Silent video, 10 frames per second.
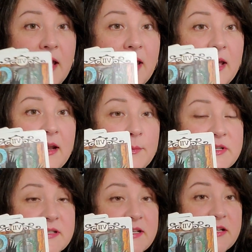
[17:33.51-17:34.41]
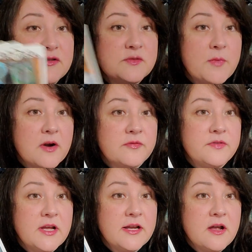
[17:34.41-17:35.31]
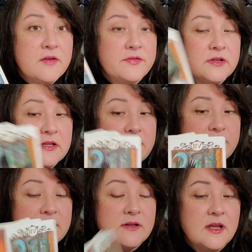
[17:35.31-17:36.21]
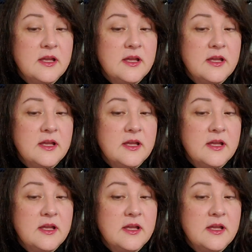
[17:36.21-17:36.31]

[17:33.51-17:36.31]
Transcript: And I'm going to say here's Barr flying off and leaving.